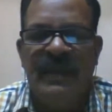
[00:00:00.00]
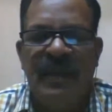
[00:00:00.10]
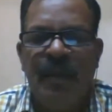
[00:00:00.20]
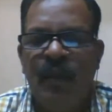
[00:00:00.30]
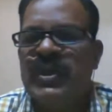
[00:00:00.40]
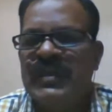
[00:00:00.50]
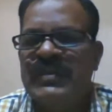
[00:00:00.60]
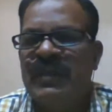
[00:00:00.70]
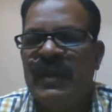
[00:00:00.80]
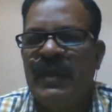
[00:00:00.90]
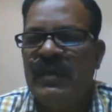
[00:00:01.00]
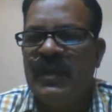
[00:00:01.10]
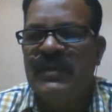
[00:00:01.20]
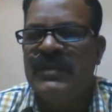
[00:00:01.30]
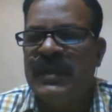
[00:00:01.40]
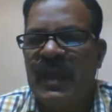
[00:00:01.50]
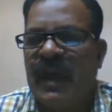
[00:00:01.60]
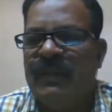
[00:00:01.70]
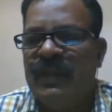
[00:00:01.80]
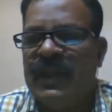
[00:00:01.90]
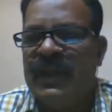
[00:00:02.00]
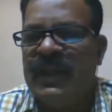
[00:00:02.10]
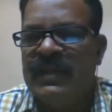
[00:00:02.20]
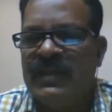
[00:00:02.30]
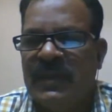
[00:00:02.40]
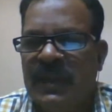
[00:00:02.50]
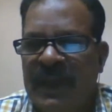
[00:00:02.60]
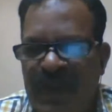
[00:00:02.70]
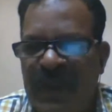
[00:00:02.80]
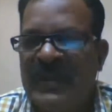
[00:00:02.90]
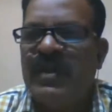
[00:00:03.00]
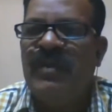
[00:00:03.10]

post-Keynesian means this after the Great Depression of